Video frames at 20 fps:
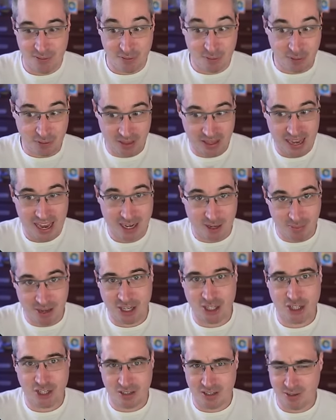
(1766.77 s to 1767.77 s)
for the
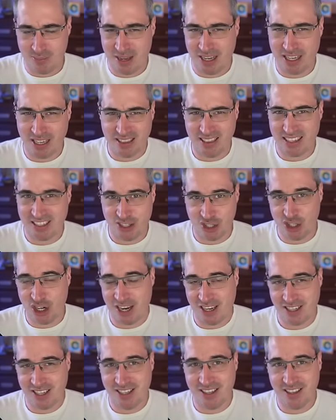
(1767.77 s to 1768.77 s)
animation to make it less
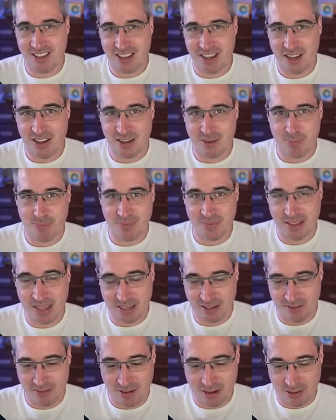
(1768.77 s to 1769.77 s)
janky,
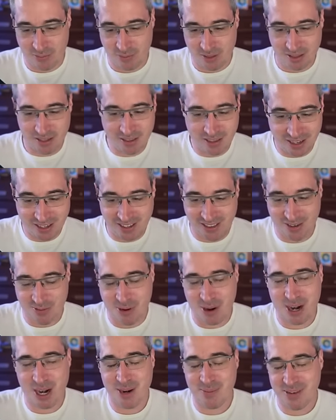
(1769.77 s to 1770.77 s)
that I really like, that
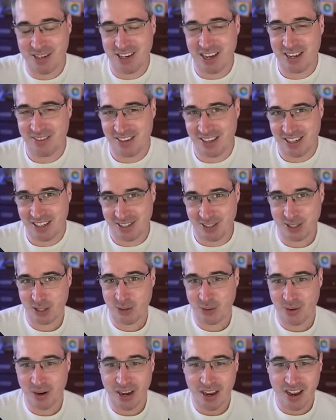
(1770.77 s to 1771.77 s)
we're going to be diving
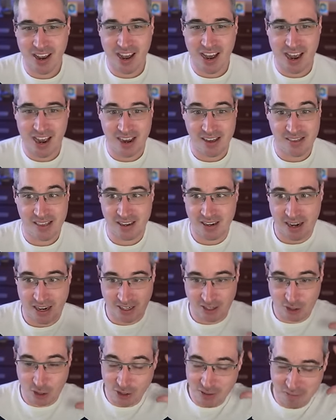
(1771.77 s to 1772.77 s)
into, that I
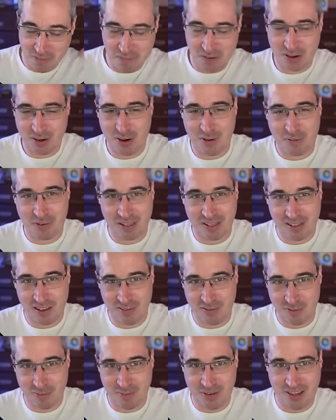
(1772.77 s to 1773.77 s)
couldn't figure out for the
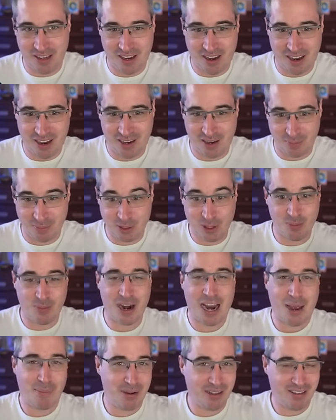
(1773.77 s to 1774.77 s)
life of me me, and I'm
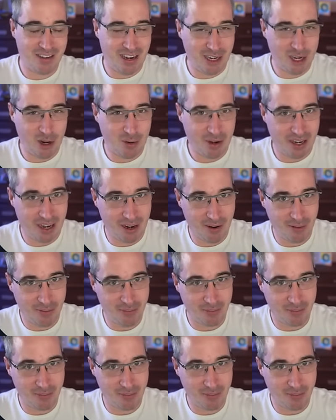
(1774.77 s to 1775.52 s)
super happy that I know it now.